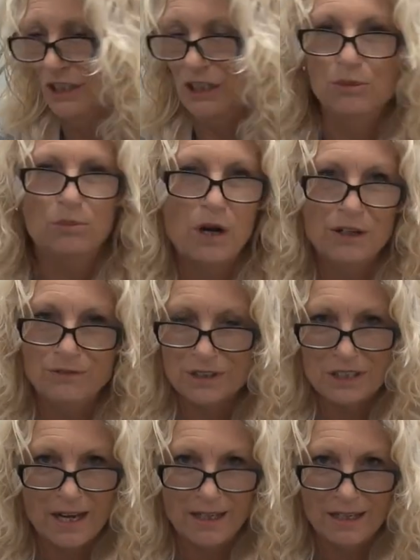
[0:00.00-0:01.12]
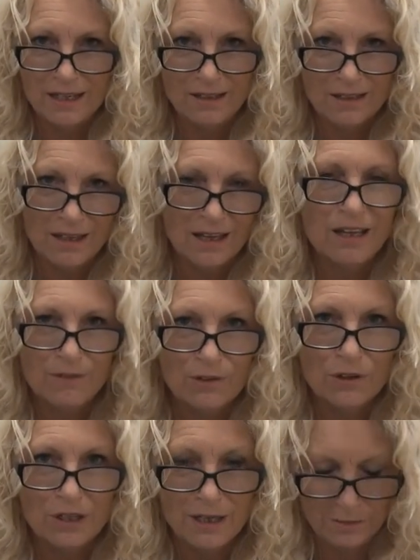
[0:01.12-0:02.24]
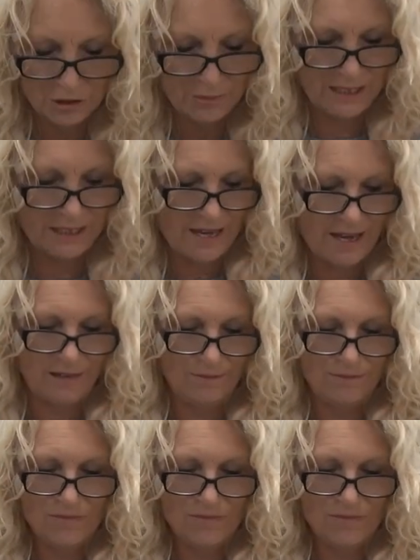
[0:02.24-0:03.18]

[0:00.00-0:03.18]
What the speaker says: You won't retain anything if you keep doing that.